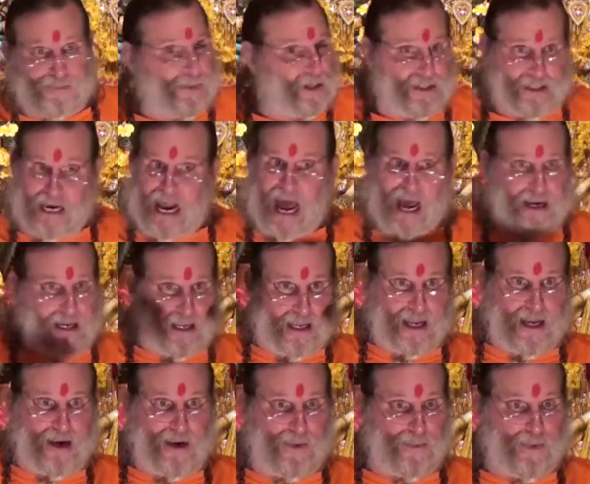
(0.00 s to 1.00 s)
but not
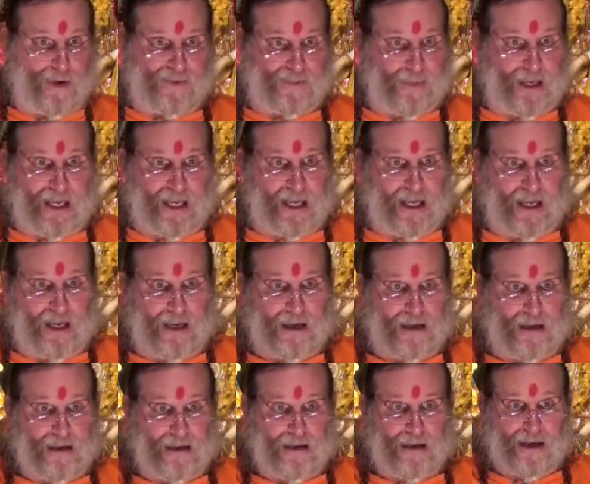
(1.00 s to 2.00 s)
here with me.
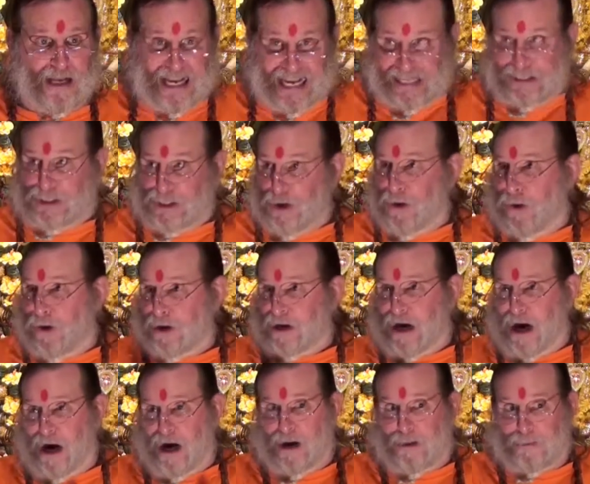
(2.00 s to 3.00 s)
It's your
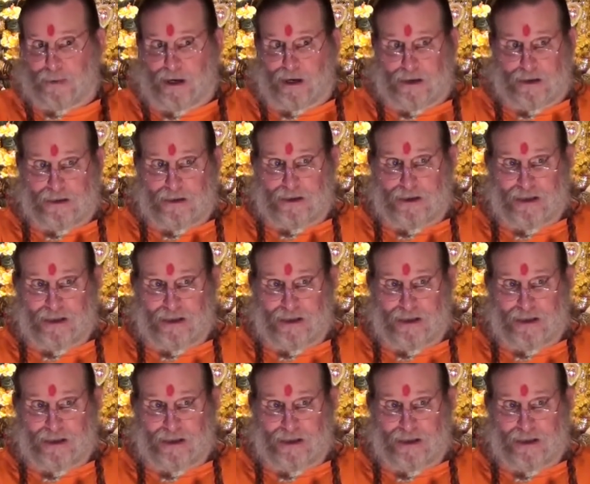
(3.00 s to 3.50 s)
karma.